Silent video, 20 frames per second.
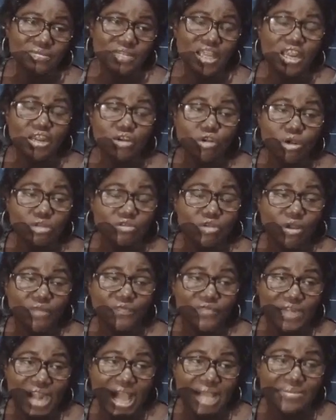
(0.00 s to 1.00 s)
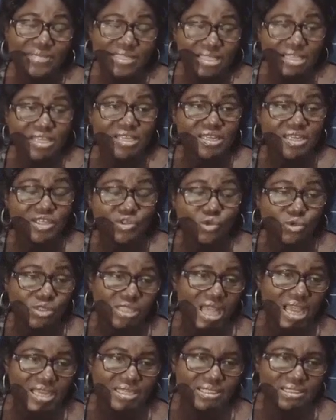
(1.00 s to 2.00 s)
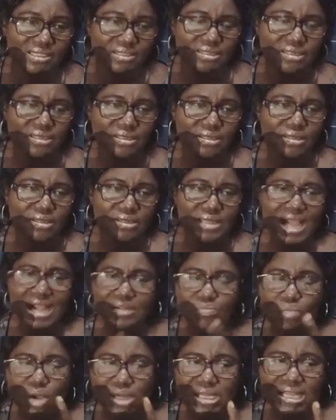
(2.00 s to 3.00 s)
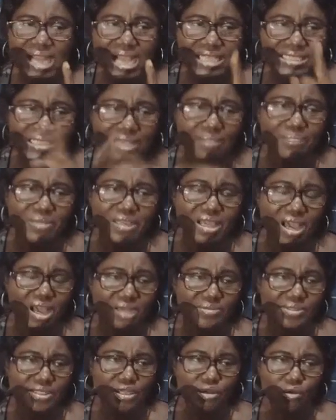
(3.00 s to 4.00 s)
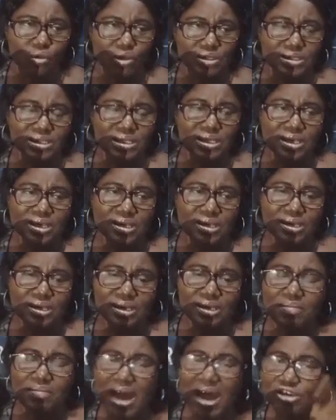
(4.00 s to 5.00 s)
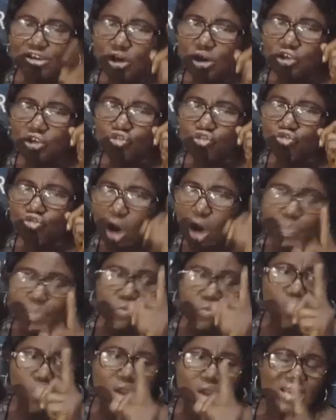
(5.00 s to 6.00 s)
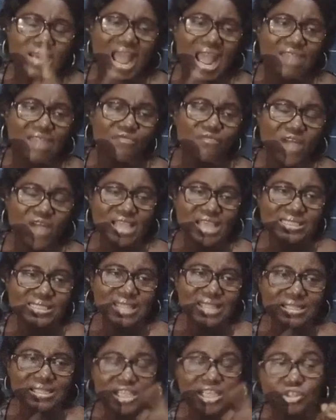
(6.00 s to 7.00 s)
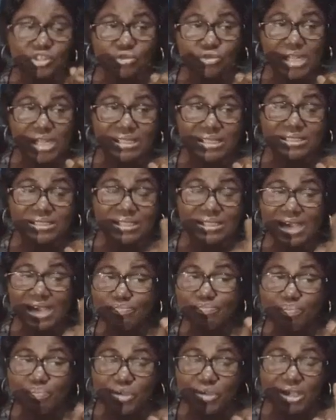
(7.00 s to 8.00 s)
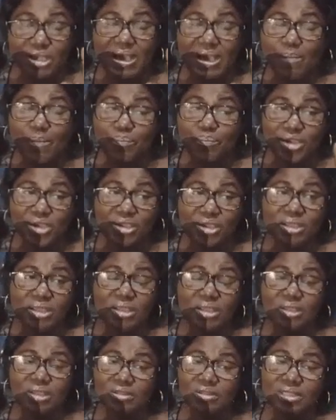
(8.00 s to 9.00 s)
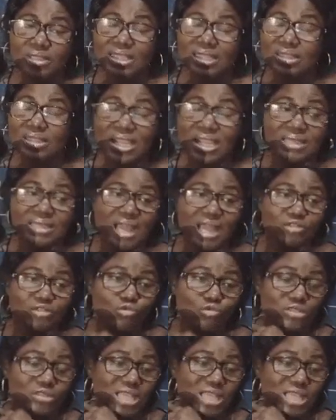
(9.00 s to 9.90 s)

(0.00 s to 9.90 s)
a lot of lapse in the society. That morning assembly helps a lot. He might just drop one advice that a student can be the thing that will